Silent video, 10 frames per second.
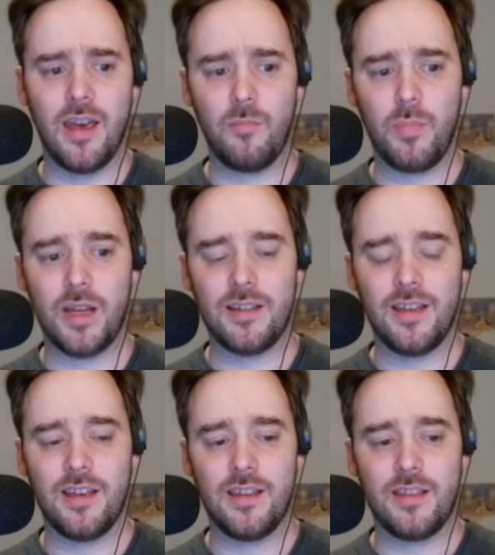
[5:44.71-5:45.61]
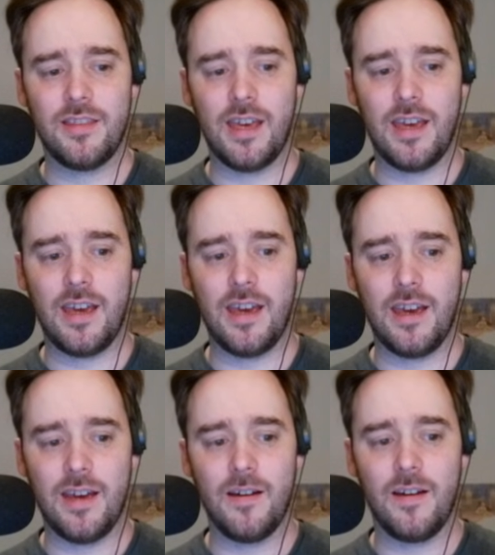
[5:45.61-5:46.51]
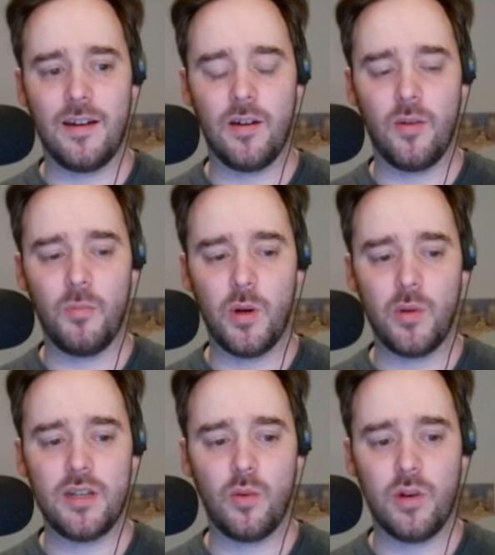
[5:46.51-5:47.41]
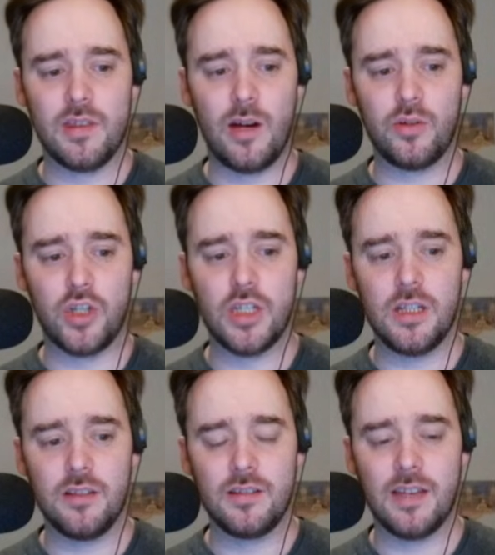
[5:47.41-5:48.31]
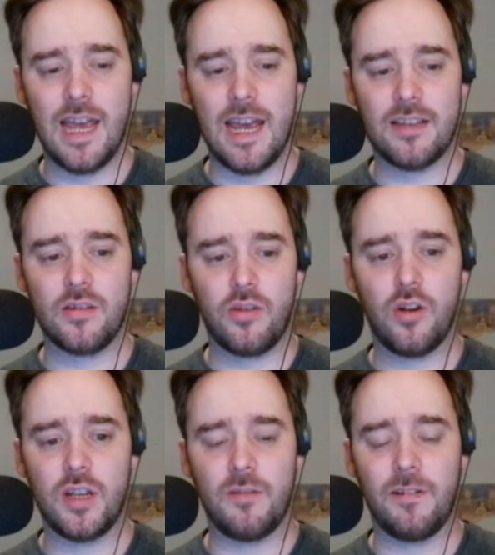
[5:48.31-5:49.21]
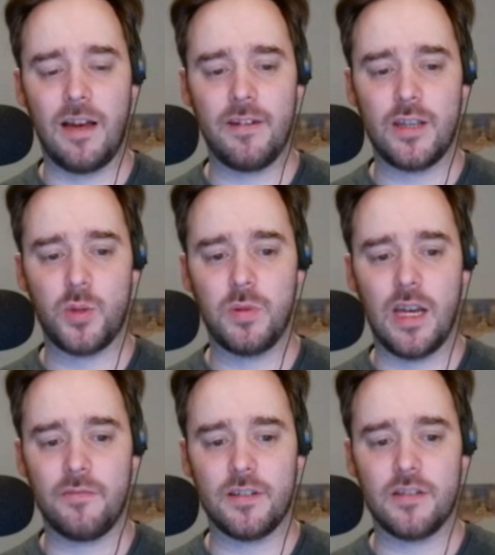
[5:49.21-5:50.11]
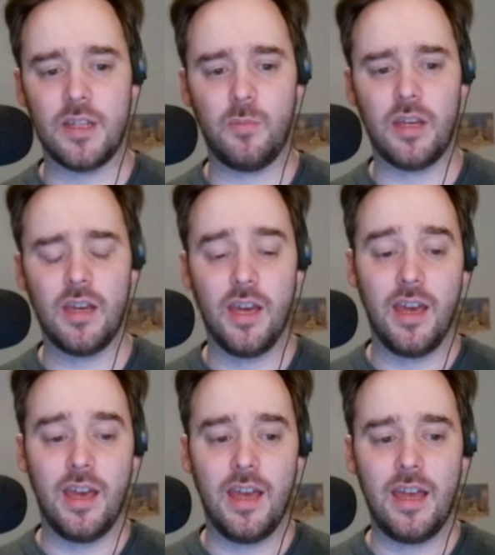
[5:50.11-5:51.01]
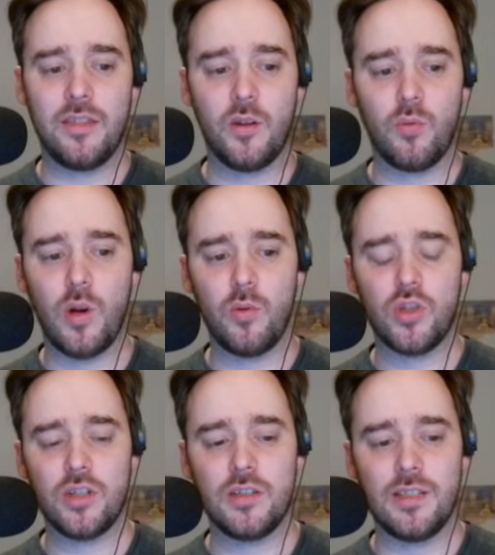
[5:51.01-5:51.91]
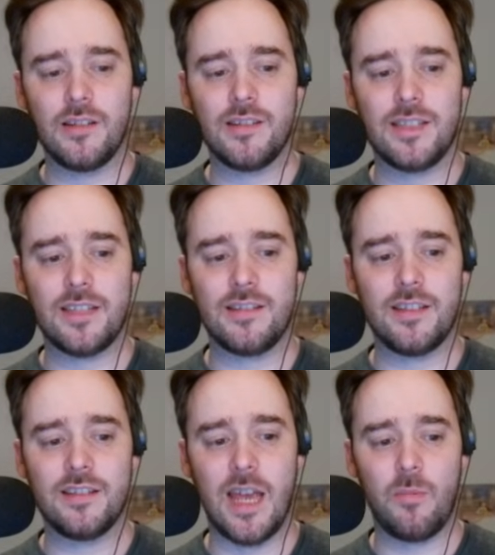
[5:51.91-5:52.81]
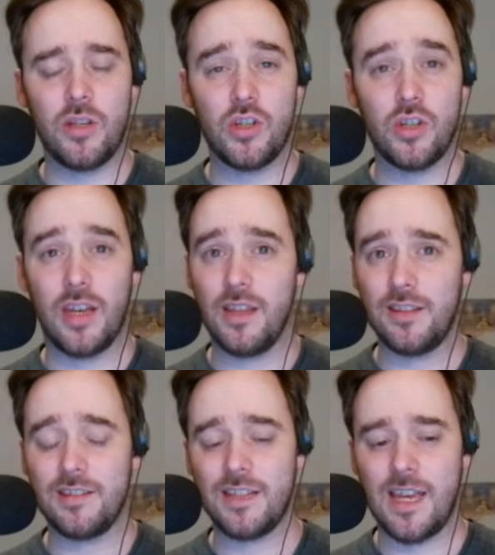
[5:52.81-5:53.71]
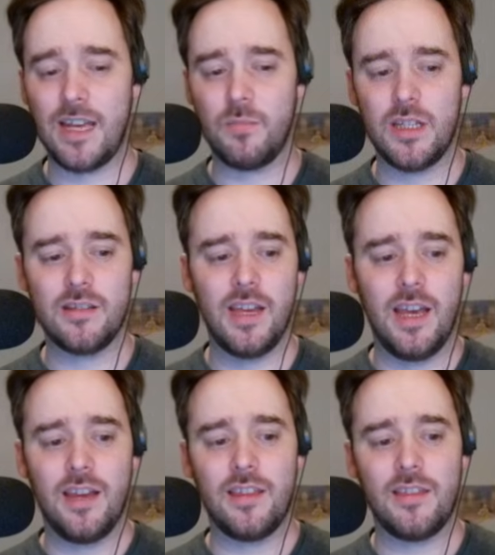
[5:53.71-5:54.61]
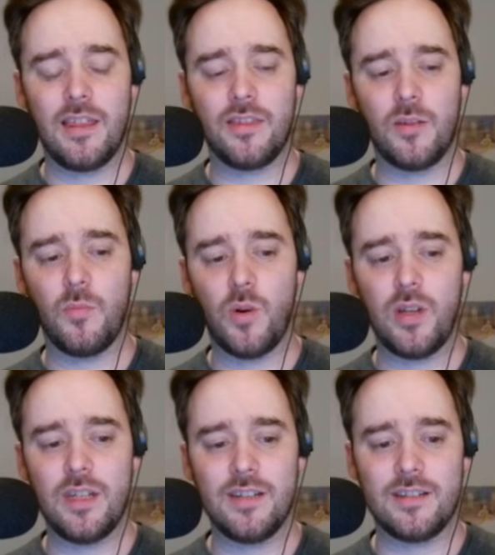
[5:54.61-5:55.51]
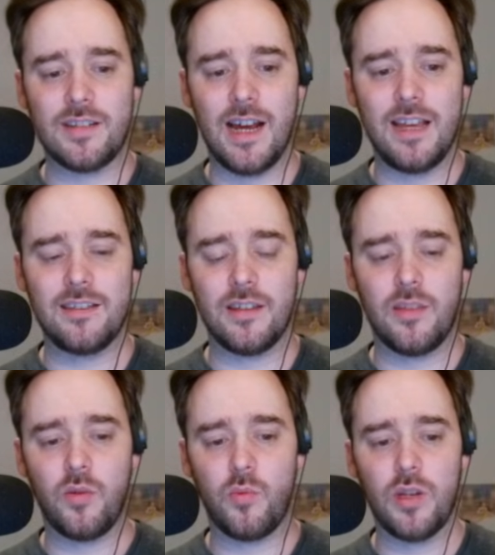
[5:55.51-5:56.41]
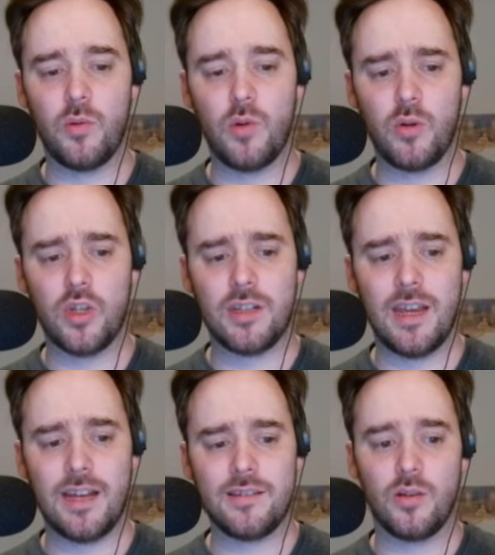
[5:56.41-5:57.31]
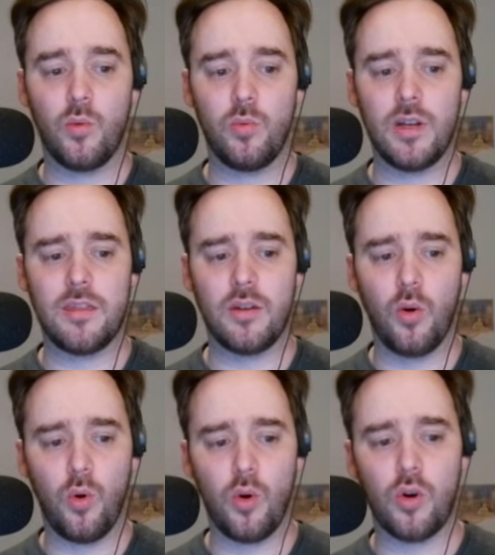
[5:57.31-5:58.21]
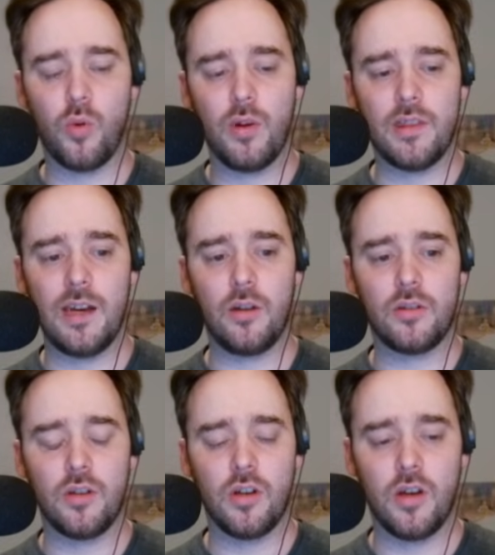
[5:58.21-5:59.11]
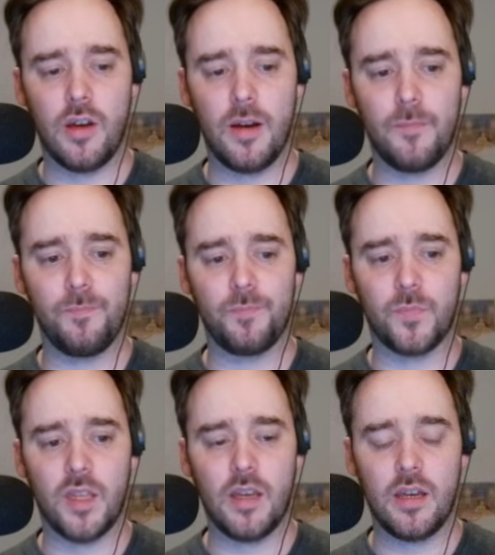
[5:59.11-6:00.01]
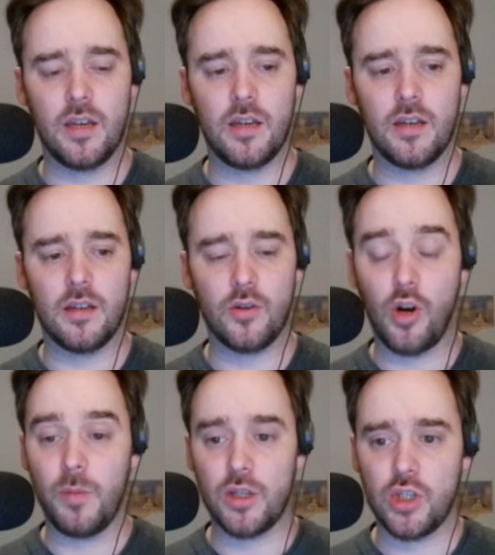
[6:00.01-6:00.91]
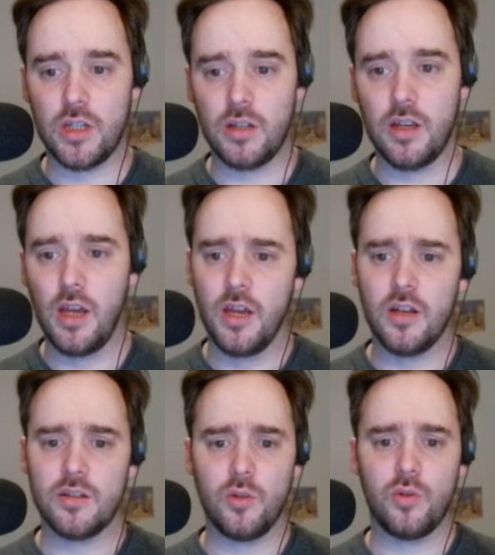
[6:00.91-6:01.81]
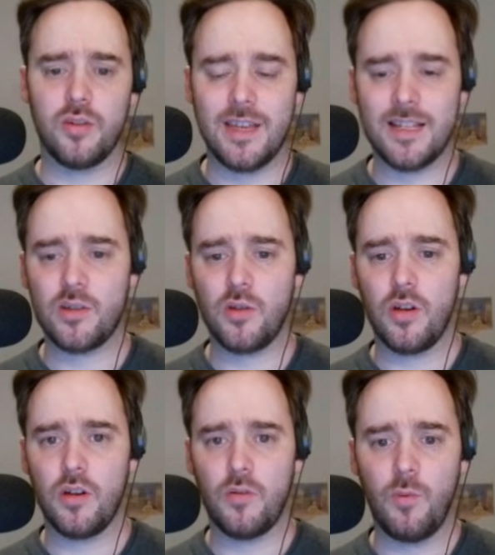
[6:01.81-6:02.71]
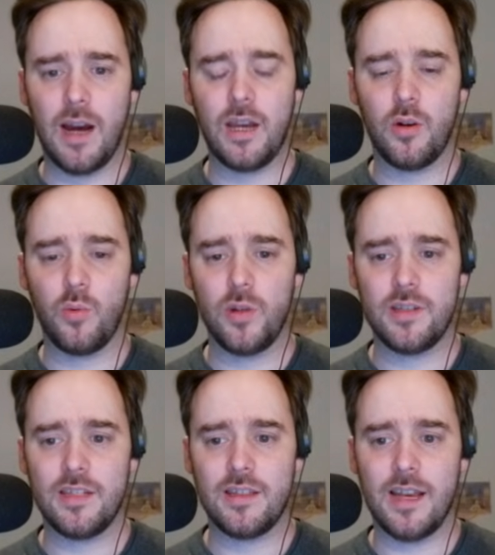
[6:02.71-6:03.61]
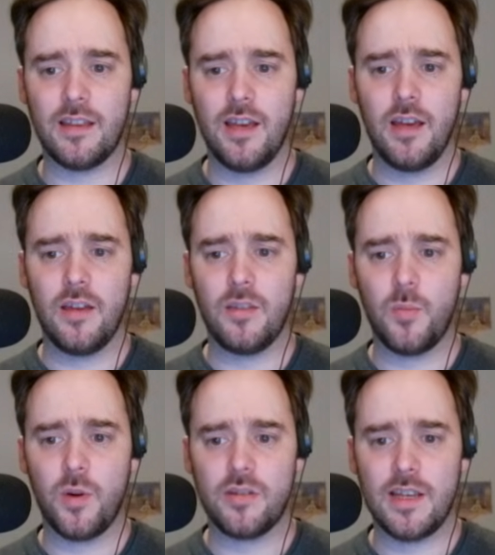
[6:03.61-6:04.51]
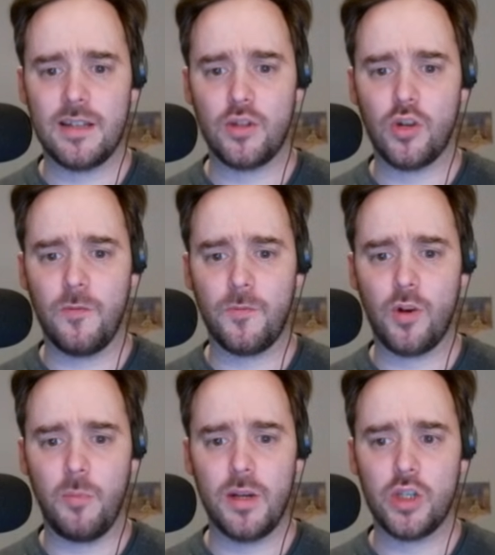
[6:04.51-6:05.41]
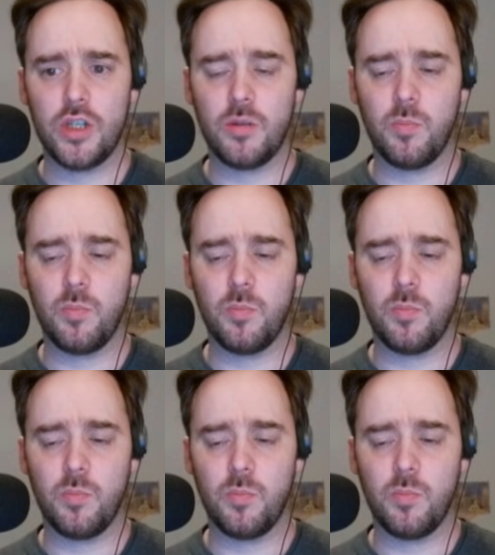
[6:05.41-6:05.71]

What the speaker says: but the Marine without shield has 35 HP after stimming, and the Roach deals 16 damage, and this again means that the Marine dies in 3 Roach attacks with or without combat shield. So that's why we see that the percentage of combat shield